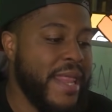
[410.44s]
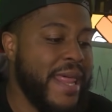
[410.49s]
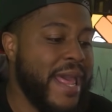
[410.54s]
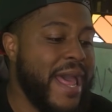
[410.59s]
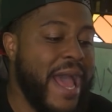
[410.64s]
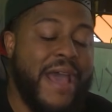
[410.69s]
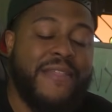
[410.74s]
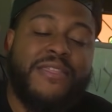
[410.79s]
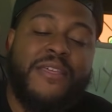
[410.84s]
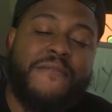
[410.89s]

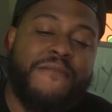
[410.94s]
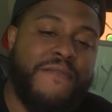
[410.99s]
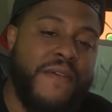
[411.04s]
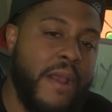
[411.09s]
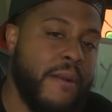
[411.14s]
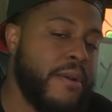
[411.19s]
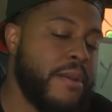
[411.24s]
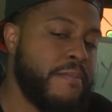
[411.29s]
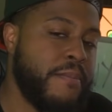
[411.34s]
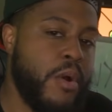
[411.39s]
at the
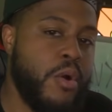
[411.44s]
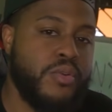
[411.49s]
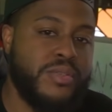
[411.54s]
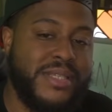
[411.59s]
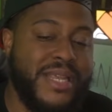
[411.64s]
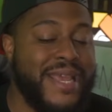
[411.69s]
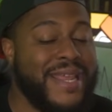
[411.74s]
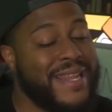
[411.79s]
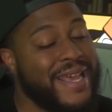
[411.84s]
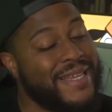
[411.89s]
very
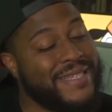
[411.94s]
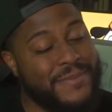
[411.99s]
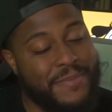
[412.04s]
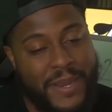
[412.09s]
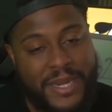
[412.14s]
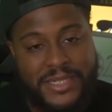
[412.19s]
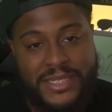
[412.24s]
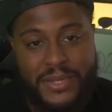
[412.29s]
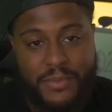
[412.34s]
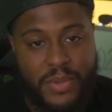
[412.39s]
most, and
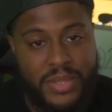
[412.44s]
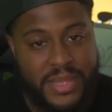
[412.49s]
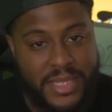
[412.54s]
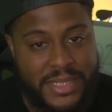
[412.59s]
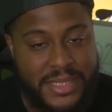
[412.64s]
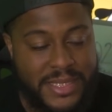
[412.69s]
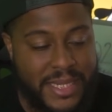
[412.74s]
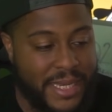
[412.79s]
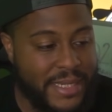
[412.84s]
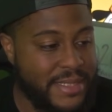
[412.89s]
especially with
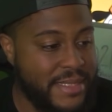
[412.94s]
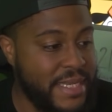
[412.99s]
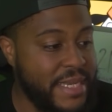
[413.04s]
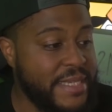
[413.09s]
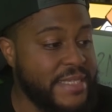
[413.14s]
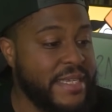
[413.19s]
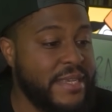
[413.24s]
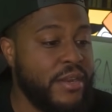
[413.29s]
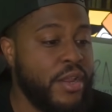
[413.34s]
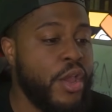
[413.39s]
this next
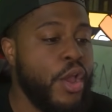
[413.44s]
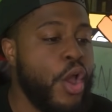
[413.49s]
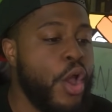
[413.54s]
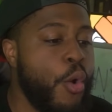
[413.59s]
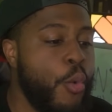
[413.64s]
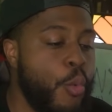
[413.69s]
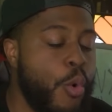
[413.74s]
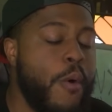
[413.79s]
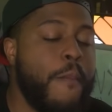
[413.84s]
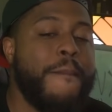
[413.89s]
season,
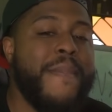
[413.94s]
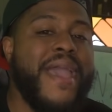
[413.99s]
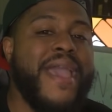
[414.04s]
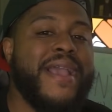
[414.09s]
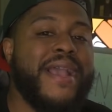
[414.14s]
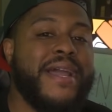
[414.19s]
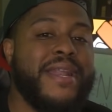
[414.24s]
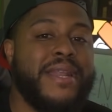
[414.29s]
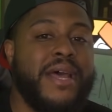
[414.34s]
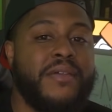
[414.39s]
we'll
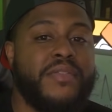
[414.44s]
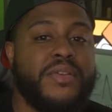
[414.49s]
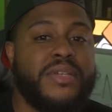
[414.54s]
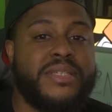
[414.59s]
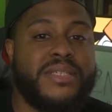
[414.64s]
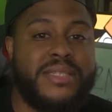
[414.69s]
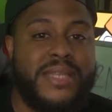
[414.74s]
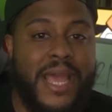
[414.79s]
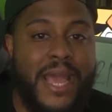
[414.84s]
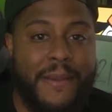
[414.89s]
make another
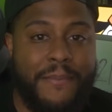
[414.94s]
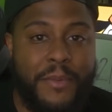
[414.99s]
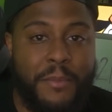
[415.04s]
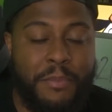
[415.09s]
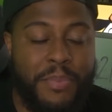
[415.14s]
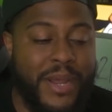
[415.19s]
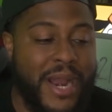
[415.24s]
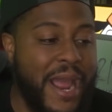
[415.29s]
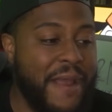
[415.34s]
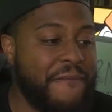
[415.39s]
step,
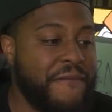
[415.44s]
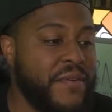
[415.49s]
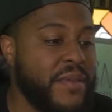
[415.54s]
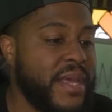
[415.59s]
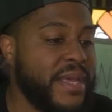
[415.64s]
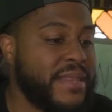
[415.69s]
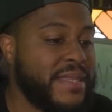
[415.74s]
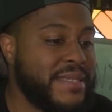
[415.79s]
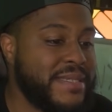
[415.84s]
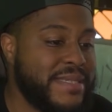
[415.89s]
but I feel
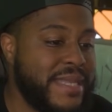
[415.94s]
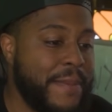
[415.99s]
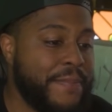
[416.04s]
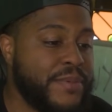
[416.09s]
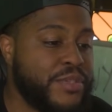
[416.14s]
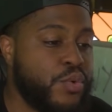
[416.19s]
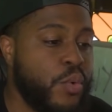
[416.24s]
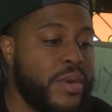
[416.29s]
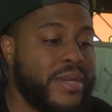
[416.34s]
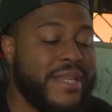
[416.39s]
like the step
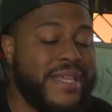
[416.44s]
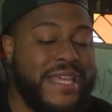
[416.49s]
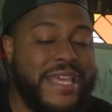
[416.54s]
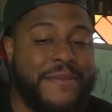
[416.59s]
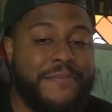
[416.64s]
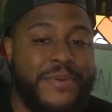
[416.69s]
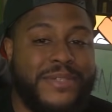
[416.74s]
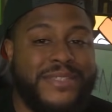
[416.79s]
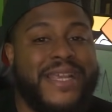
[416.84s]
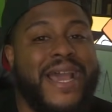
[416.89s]
is going to
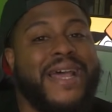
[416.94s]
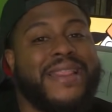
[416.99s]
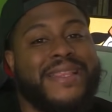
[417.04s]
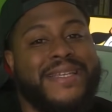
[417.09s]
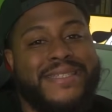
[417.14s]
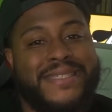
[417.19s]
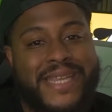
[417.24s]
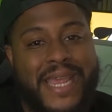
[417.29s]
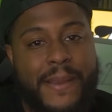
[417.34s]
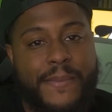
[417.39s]
keep us at the
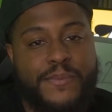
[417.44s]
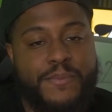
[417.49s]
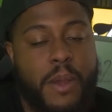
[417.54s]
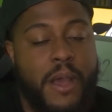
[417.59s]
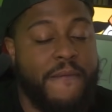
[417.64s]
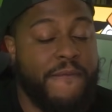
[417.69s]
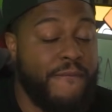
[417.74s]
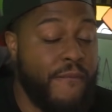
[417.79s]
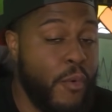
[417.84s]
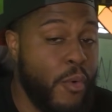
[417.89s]
same
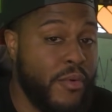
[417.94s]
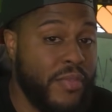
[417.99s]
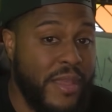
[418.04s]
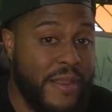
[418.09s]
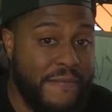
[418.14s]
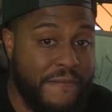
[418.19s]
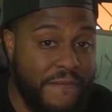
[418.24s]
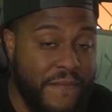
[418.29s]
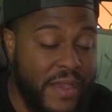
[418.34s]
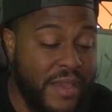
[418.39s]
spot, 4th
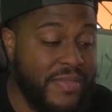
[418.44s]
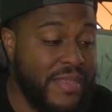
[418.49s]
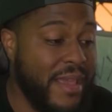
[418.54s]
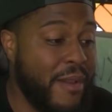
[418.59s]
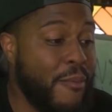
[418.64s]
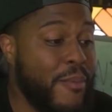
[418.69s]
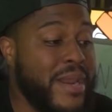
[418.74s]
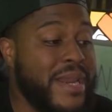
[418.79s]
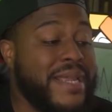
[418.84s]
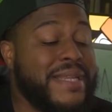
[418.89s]
and 5th,
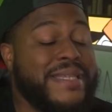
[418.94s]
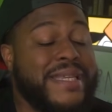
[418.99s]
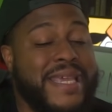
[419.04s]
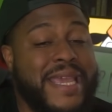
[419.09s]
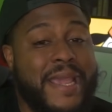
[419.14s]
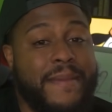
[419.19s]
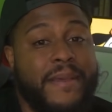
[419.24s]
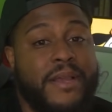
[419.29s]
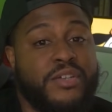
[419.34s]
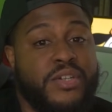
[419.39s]
and we need to
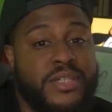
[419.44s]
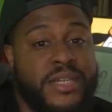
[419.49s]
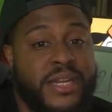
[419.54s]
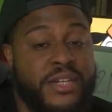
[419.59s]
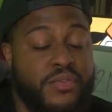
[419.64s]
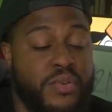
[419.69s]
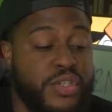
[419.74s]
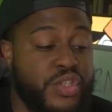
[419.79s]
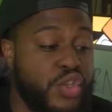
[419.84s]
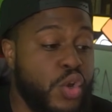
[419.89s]
keep that
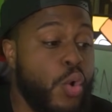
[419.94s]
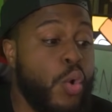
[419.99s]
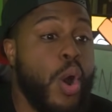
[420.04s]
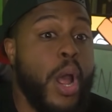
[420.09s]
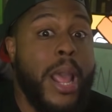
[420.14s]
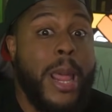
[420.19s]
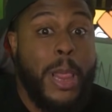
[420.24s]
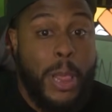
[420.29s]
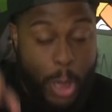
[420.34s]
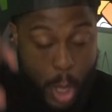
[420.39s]
trajectory so
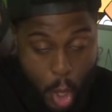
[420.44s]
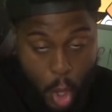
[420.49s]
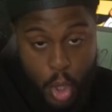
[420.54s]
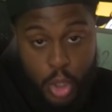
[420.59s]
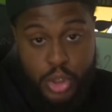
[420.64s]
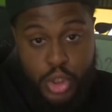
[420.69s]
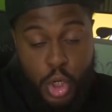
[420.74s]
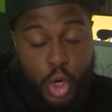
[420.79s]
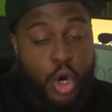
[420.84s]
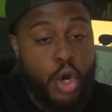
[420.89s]

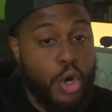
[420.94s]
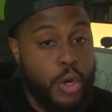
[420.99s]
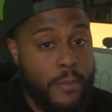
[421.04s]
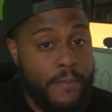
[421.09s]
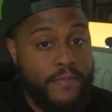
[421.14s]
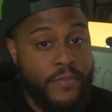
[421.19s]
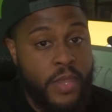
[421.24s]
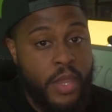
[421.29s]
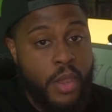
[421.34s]
long term